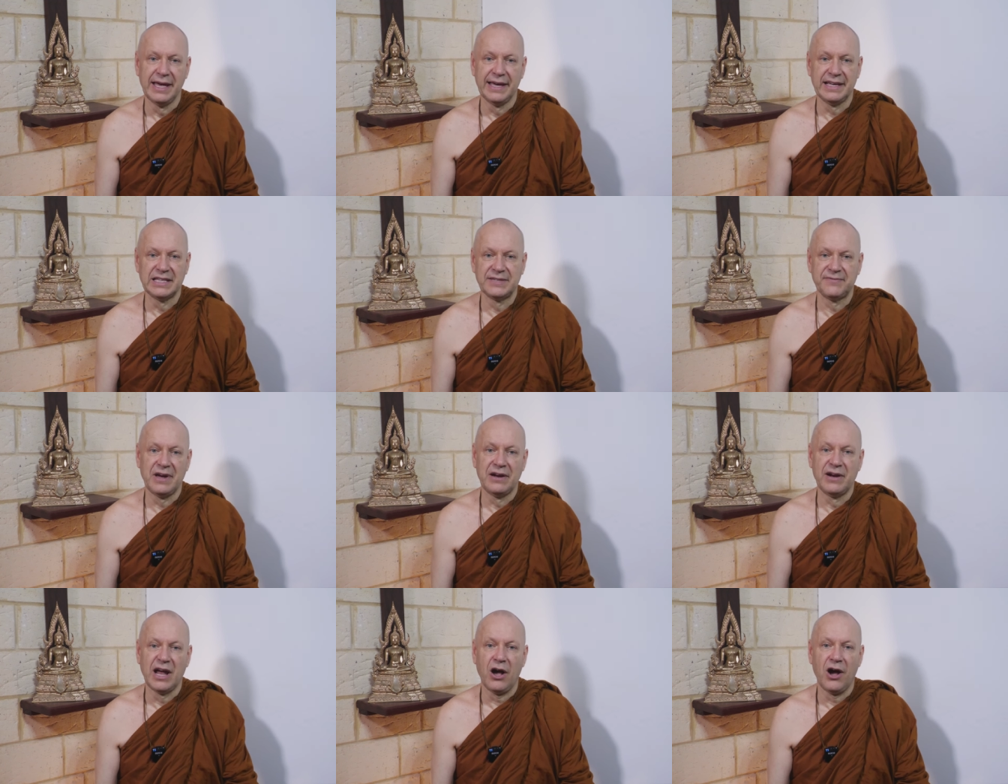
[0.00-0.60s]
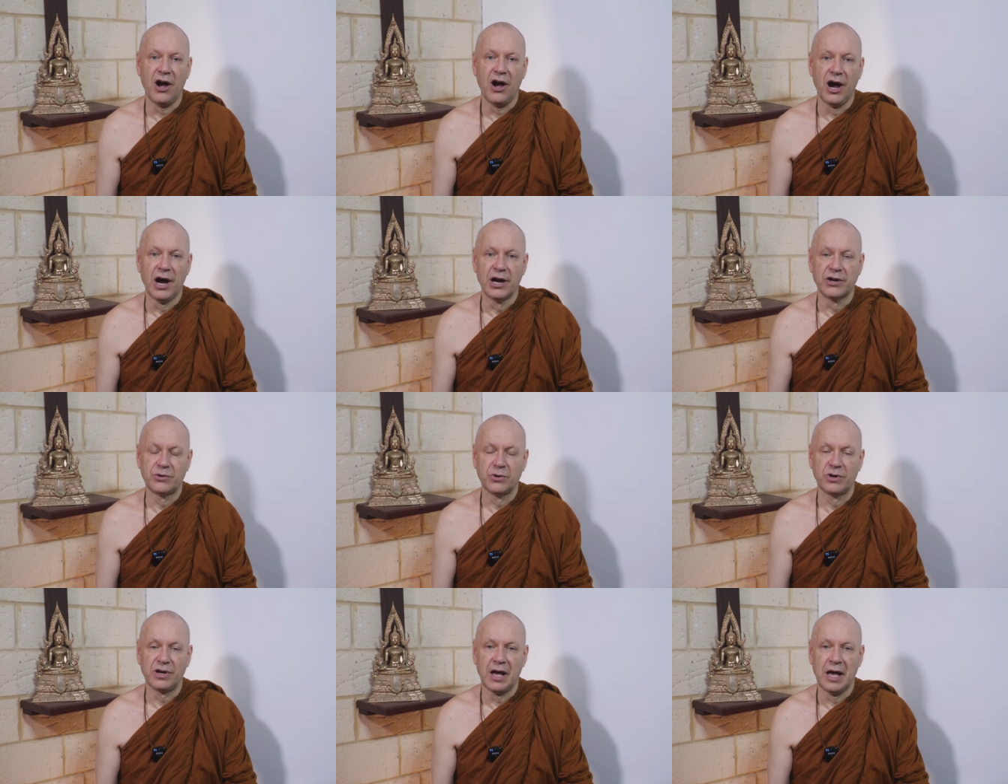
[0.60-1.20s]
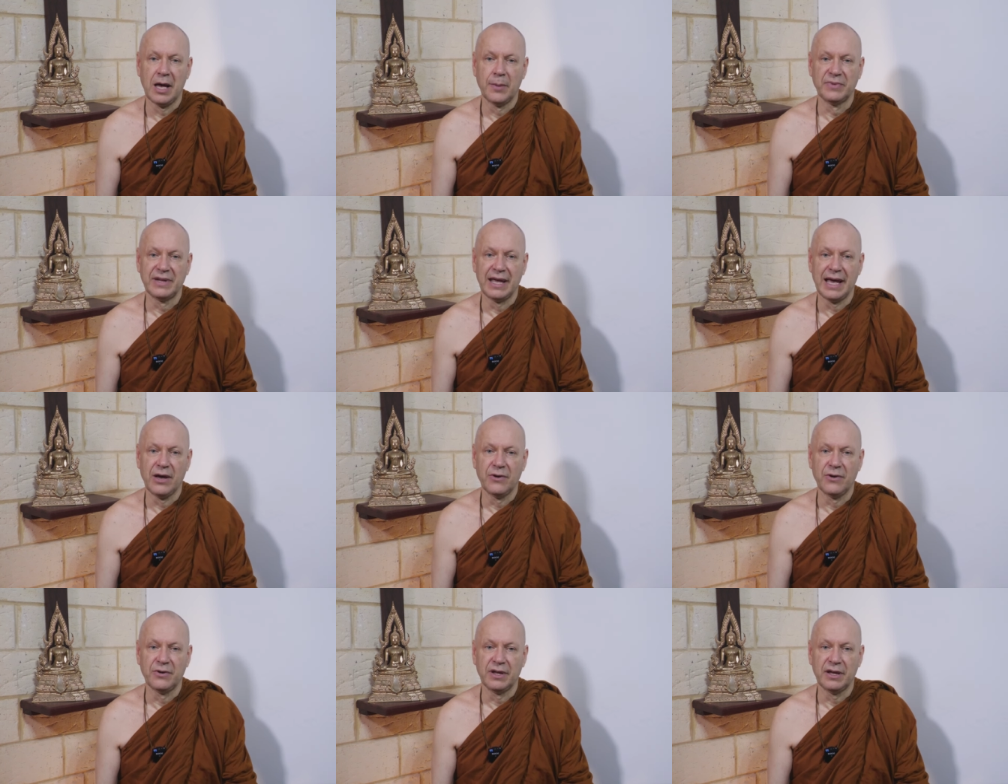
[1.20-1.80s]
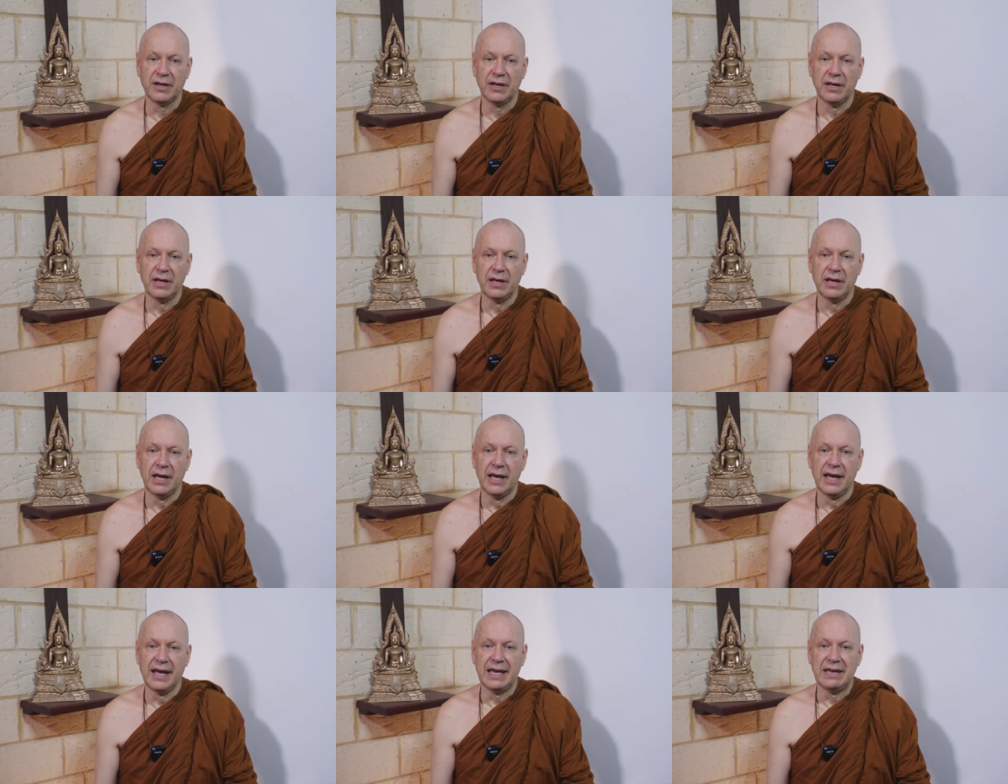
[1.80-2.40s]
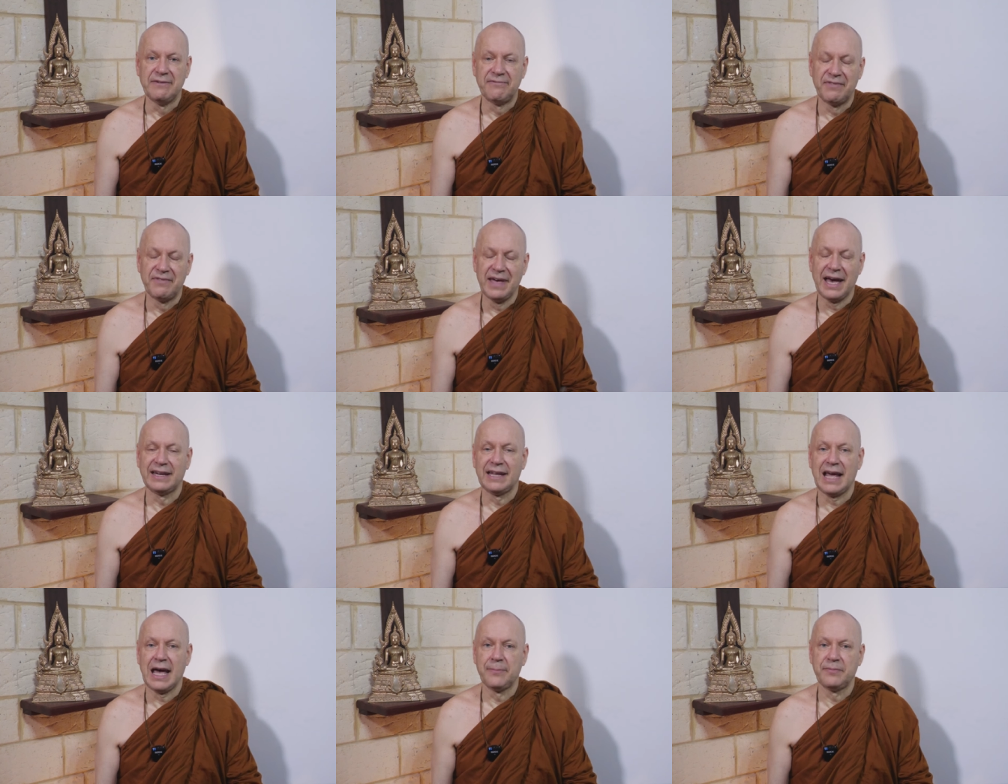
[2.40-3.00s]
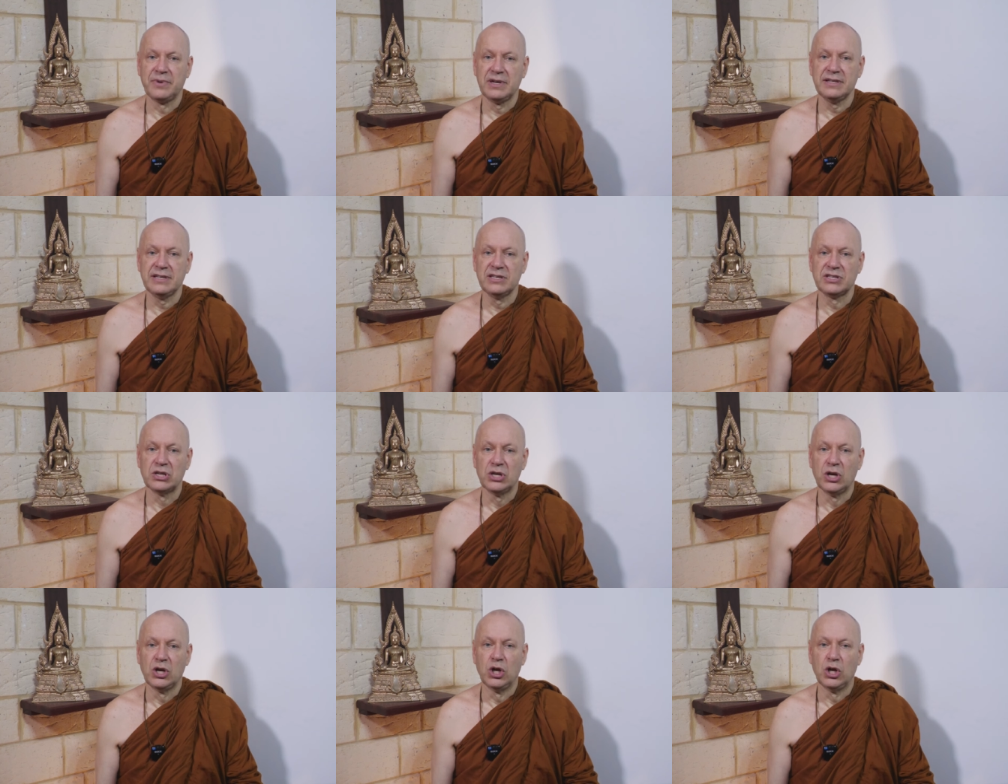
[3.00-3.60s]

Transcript: it's very hard to calm down. If that happens,